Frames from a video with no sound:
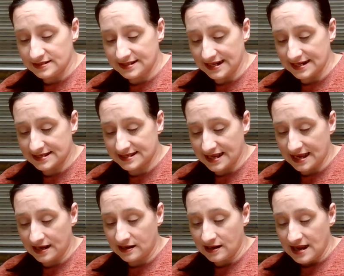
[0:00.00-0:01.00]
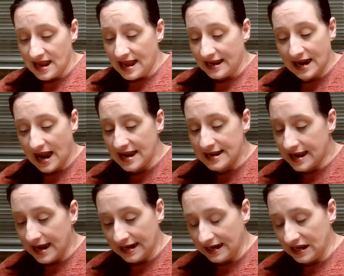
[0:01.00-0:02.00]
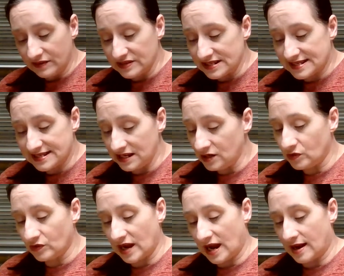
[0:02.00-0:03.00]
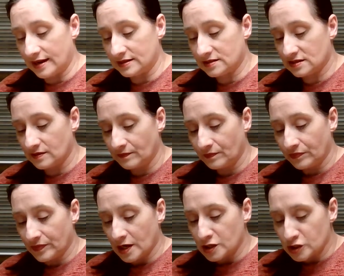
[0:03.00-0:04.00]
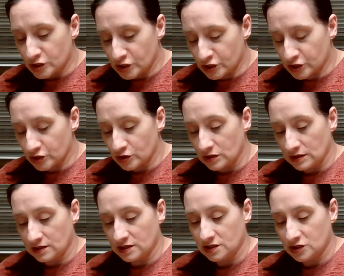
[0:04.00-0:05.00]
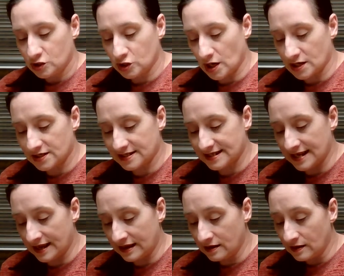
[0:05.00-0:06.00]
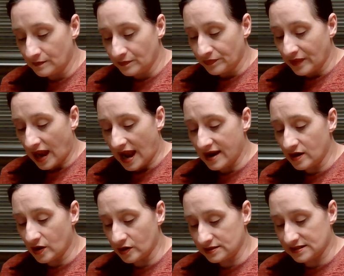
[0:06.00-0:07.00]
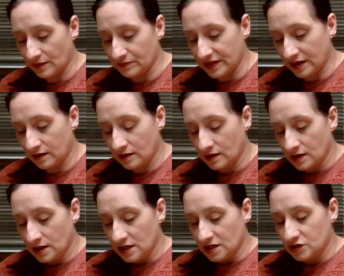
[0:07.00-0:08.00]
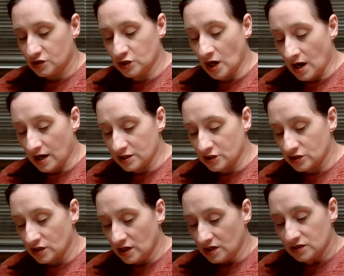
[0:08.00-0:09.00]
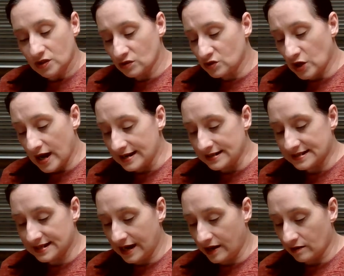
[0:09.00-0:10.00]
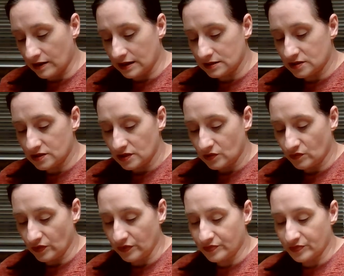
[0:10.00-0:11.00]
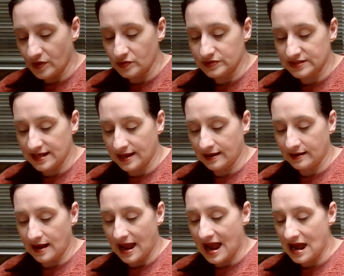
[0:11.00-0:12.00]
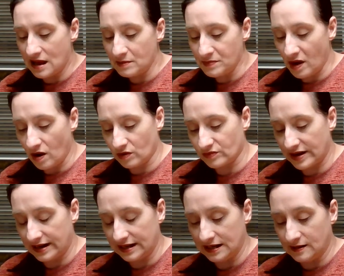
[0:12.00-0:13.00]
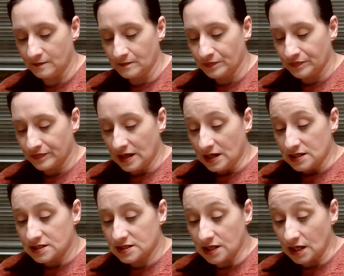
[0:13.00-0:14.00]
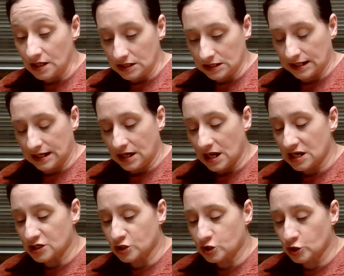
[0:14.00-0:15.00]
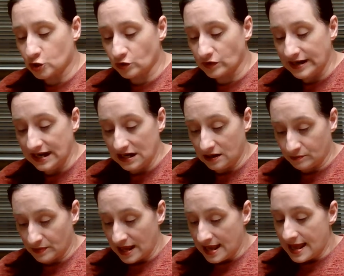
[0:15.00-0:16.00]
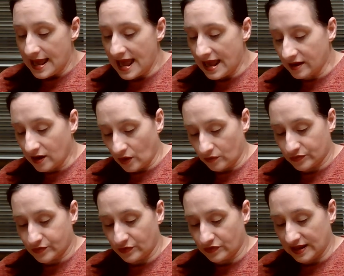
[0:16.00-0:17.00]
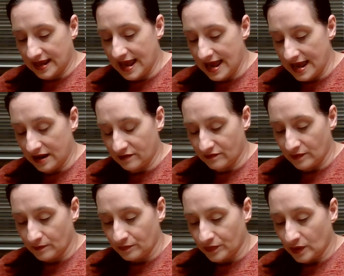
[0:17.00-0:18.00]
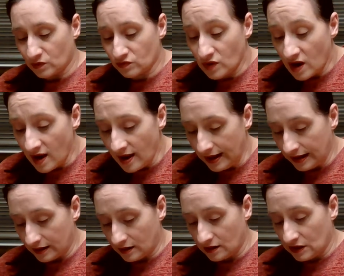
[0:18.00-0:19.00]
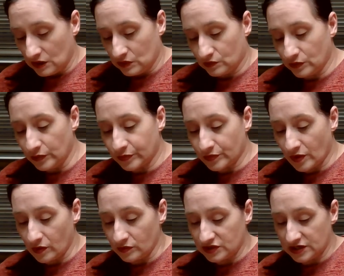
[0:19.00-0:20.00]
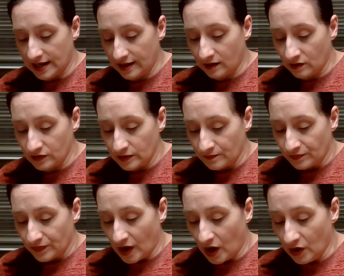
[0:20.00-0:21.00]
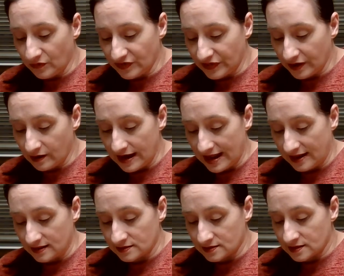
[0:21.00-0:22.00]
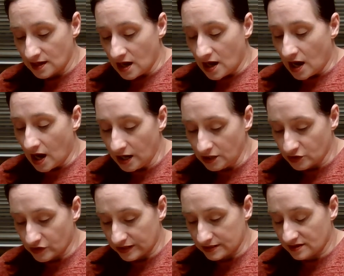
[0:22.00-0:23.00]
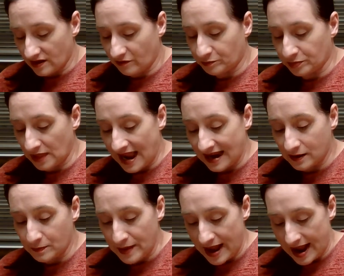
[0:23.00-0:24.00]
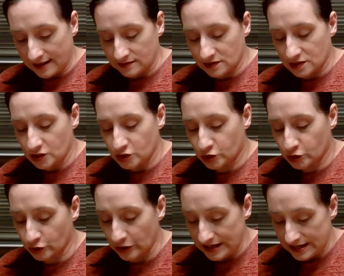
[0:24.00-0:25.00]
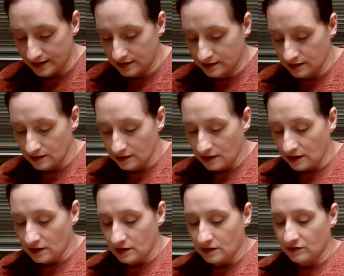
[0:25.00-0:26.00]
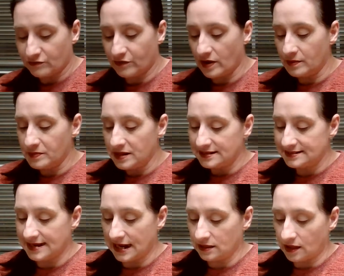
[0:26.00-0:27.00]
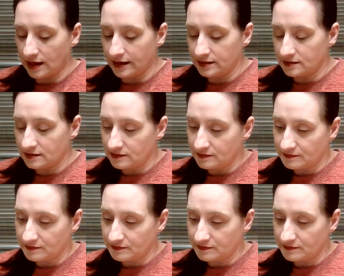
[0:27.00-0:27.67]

Dink said, and I can't even see you guys. Shh, Josh said. I heard something. Josh, don't try to scare us, Ruth Rose said. I'm already... Suddenly, a scream echoed through the cave. Run! Ruth Rose yelled. Over their heads, hundreds of black bats shrieked from daylight.